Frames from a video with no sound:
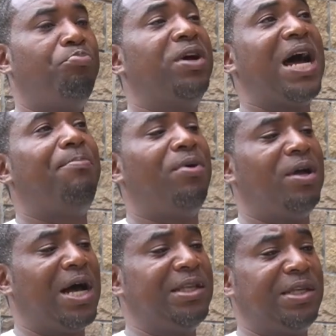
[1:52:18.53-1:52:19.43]
But
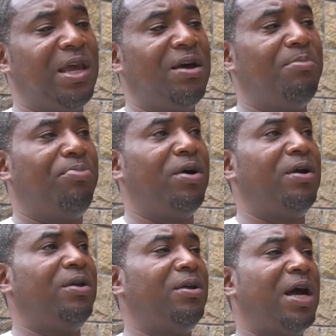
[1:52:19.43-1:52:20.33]

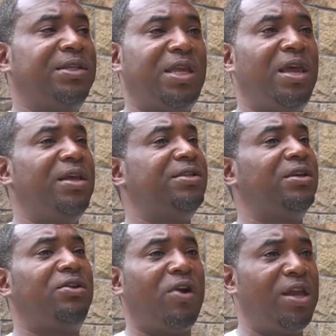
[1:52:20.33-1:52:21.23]
Isaiah is
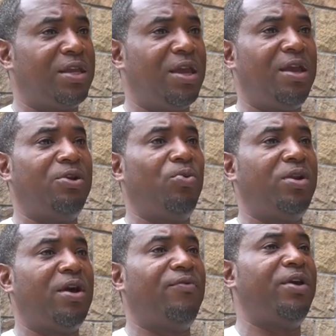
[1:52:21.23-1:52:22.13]
a great kid or
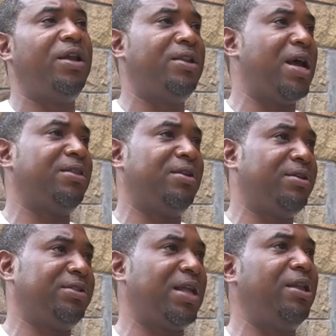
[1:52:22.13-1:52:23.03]
whatever, and not
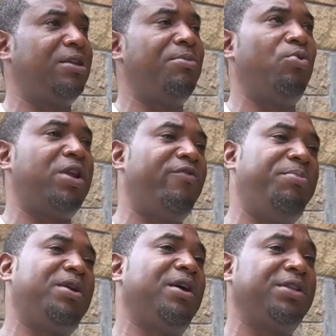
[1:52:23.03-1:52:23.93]
to slight them or whatever,
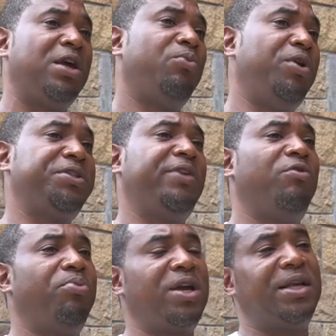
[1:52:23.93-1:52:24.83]
because we used to
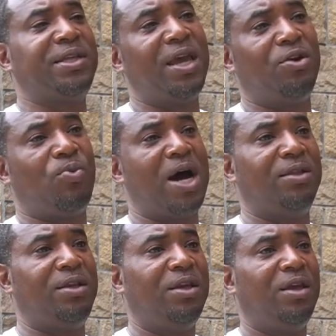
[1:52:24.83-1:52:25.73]
even bring Isaiah to
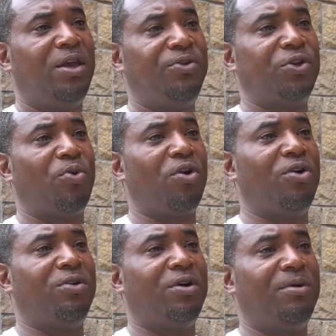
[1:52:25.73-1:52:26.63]
Watley. We used to work
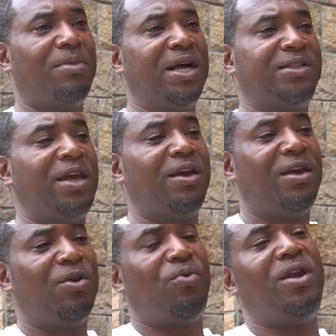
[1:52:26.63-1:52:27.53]
on Isaiah.
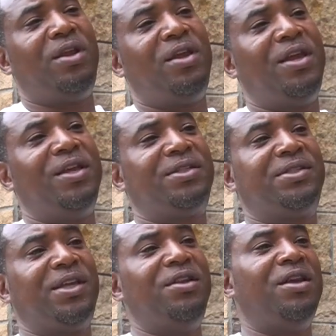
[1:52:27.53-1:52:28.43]
When his
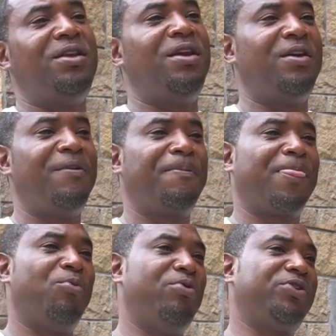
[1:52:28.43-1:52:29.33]
senior year,
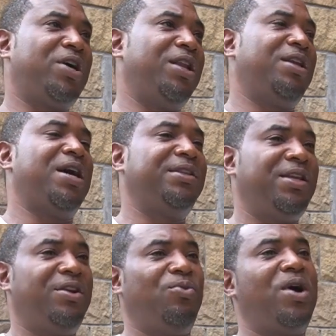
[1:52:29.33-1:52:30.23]
we was trying to get
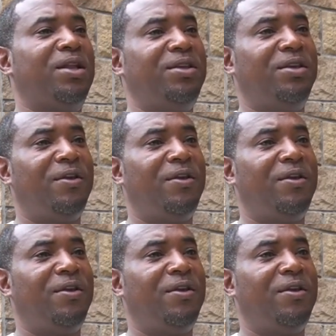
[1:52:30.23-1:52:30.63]
Isaiah to Watley.